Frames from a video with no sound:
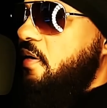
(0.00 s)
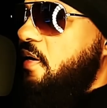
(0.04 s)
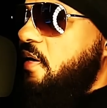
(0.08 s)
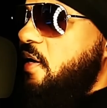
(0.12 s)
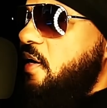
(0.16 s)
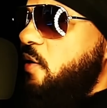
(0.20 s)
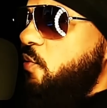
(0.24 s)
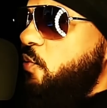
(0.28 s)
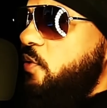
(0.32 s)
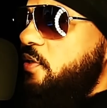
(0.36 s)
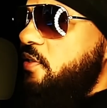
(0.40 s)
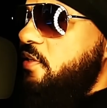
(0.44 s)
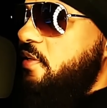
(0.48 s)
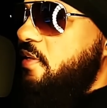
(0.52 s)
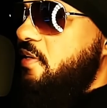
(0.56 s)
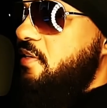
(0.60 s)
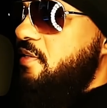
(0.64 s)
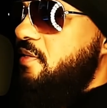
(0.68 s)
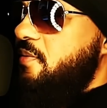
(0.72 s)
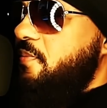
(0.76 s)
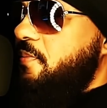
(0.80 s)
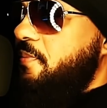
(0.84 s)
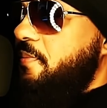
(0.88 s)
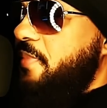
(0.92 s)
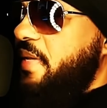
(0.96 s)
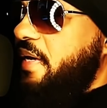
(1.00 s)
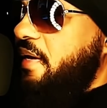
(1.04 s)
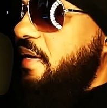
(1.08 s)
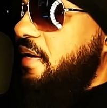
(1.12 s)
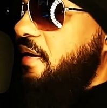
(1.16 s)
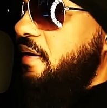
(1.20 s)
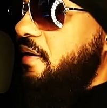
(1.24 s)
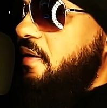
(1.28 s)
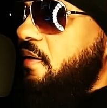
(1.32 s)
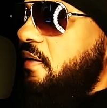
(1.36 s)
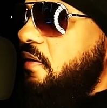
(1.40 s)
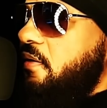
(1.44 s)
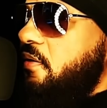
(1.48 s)
I wish this
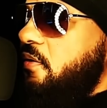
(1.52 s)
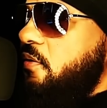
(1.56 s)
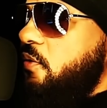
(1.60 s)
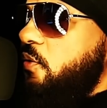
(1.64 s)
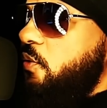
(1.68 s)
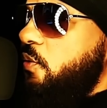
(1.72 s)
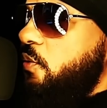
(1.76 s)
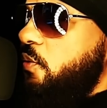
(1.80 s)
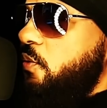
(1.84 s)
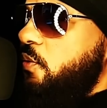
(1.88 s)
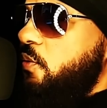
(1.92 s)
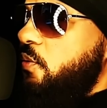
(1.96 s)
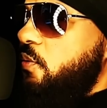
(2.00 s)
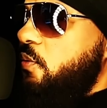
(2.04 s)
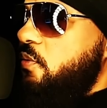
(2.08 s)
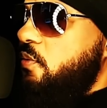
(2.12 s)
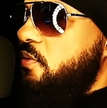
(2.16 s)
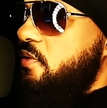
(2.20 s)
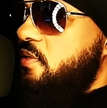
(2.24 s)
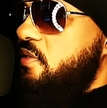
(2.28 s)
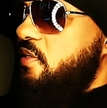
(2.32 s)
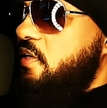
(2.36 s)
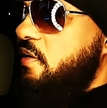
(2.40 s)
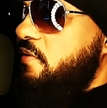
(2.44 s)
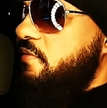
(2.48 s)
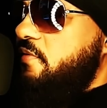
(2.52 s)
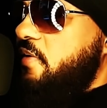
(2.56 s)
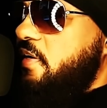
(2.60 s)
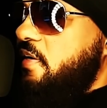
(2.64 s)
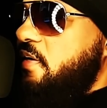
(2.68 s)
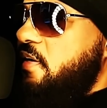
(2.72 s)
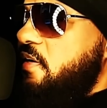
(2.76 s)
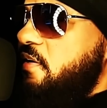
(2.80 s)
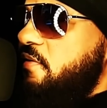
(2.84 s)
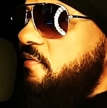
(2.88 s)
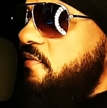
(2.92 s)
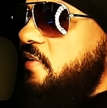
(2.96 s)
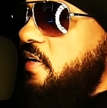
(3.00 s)
man who self
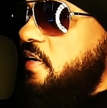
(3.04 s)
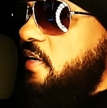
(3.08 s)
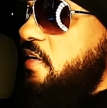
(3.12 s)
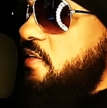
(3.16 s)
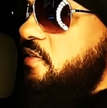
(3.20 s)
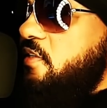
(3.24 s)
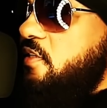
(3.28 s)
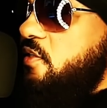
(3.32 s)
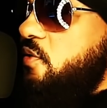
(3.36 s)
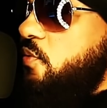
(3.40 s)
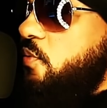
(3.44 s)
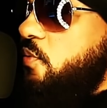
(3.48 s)
identifies as